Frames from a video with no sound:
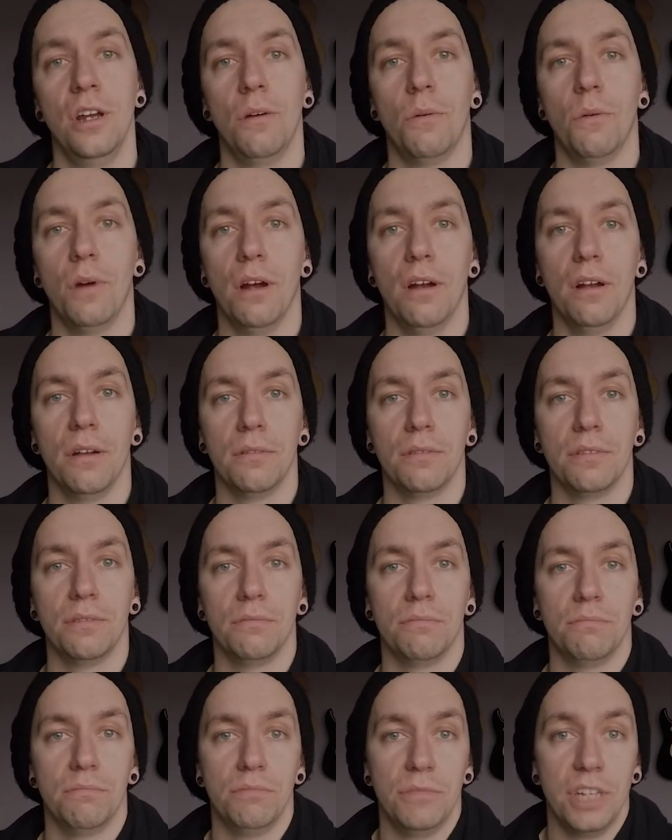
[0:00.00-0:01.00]
where it
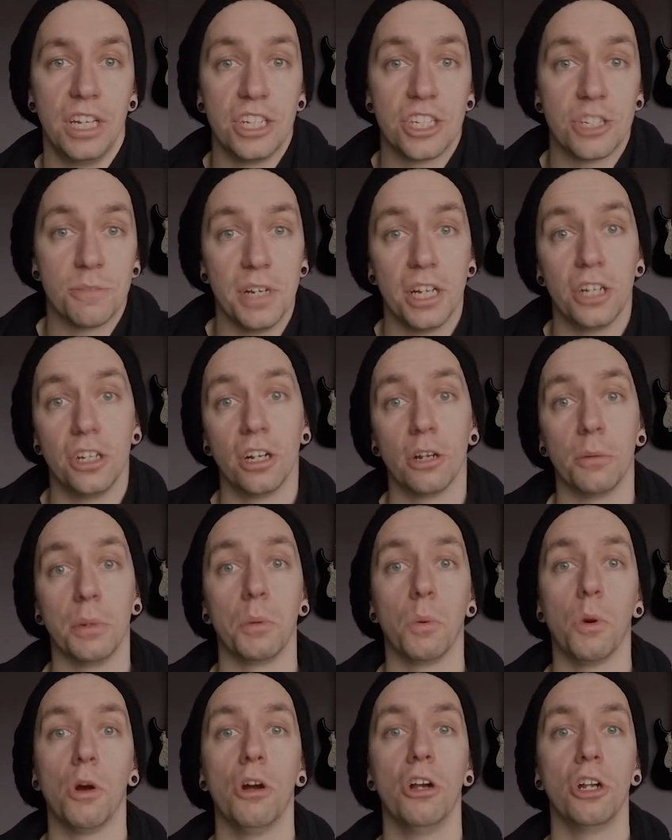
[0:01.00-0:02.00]
needs to be and you're a little
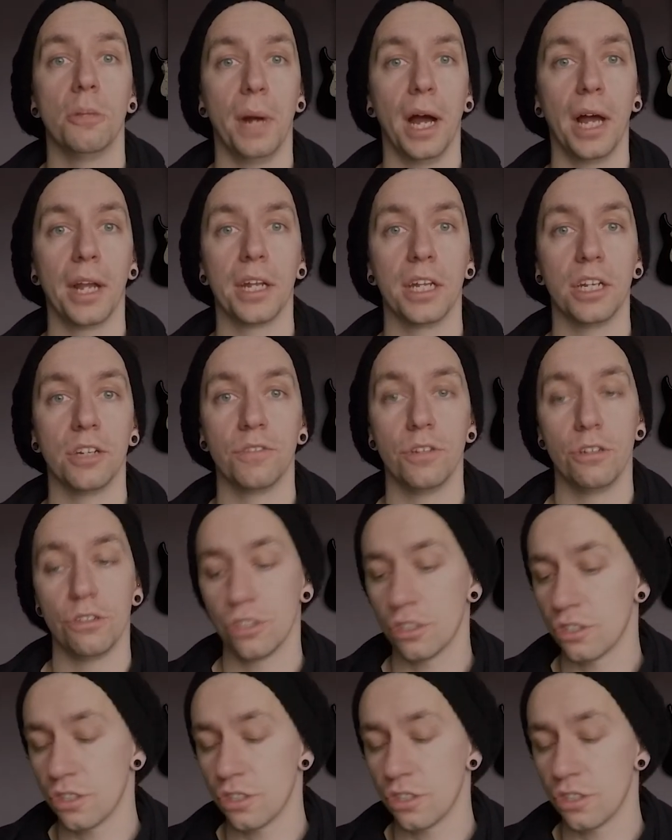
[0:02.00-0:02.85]
bit worried about it in the future,